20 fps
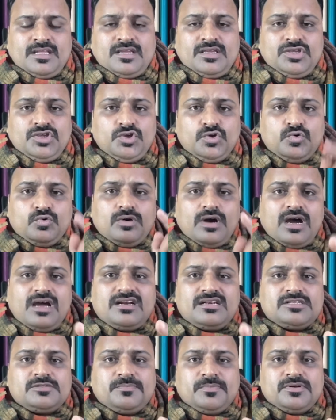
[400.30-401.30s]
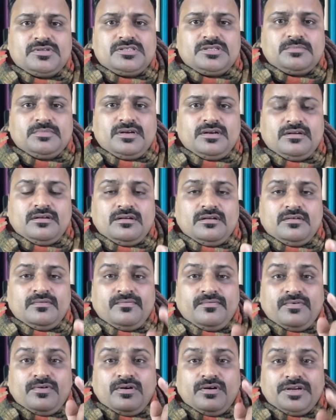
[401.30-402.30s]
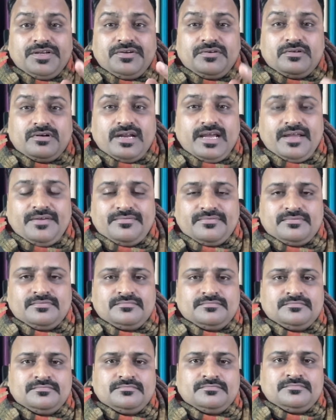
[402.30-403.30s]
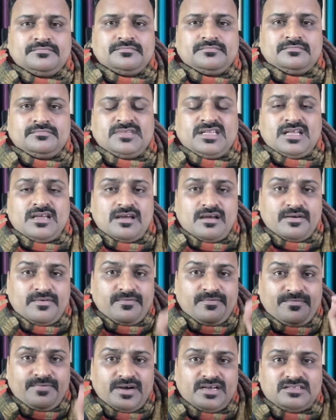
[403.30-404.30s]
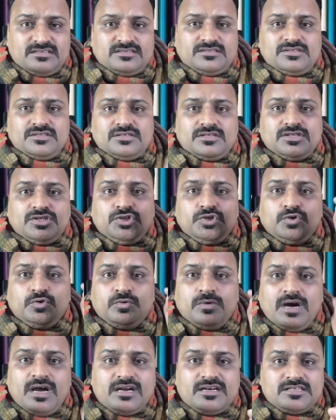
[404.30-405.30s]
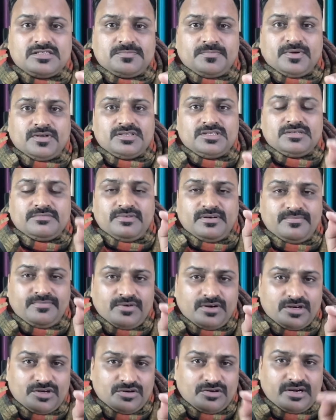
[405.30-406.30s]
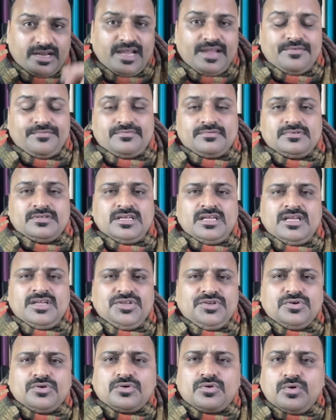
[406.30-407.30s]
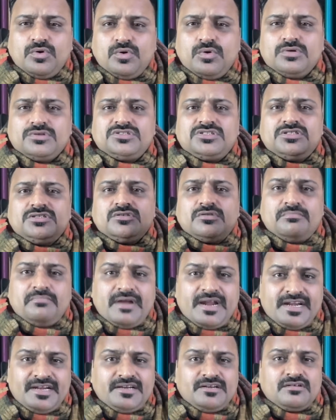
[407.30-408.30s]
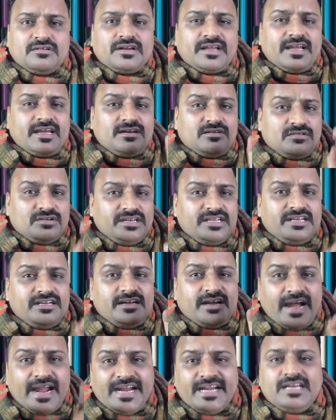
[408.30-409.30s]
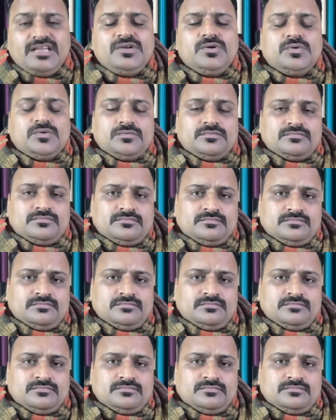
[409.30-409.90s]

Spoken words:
You are responsible for your life. First, you are responsible for your life. Your coach, your mentor can only guide you.